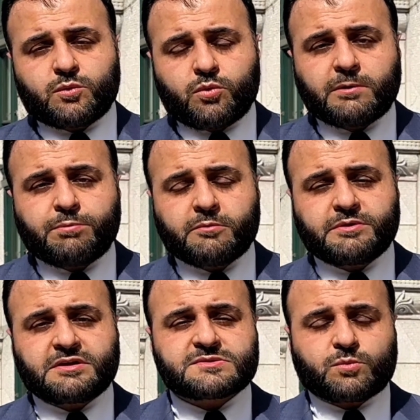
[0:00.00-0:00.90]
work
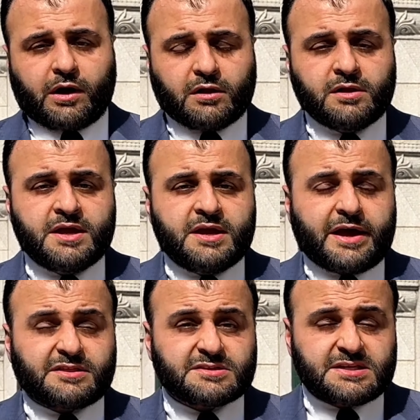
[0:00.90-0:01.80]
permit as well
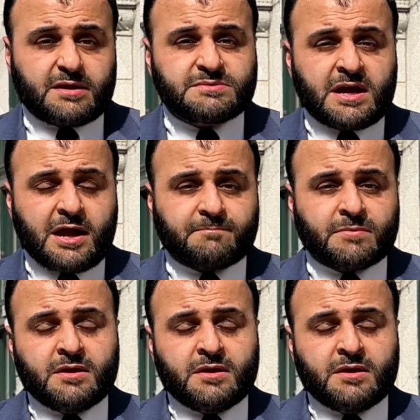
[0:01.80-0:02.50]
at the same time.